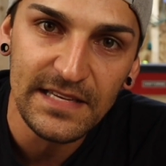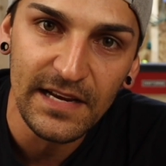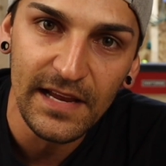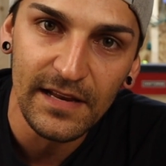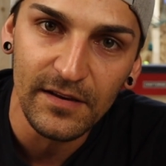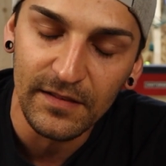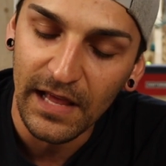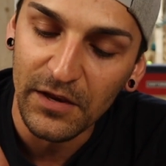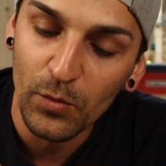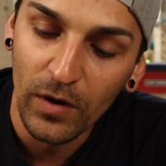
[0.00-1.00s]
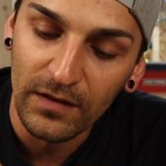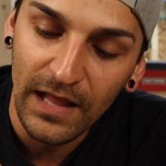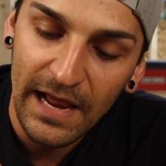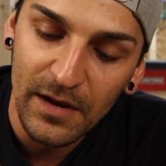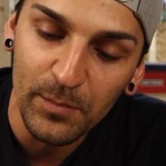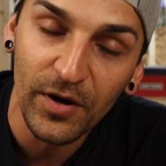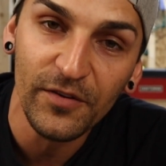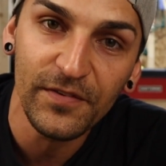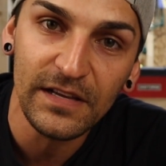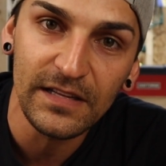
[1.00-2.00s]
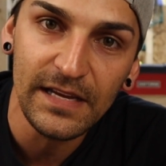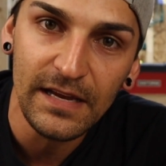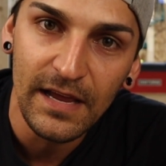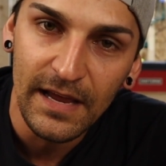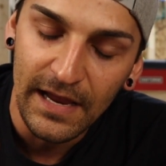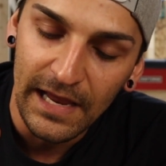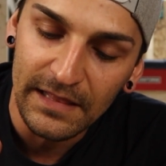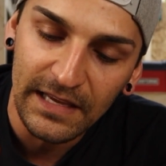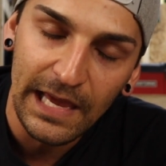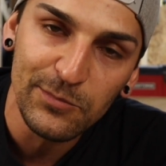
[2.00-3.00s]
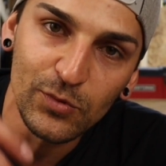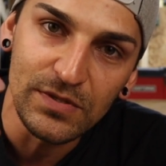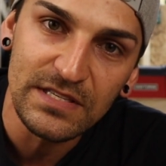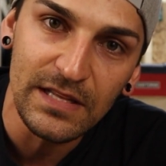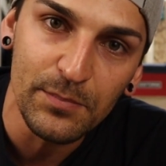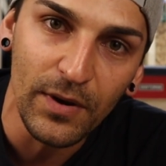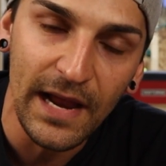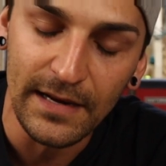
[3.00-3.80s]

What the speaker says: in it that you wanna line up perfectly, and the cable will slip right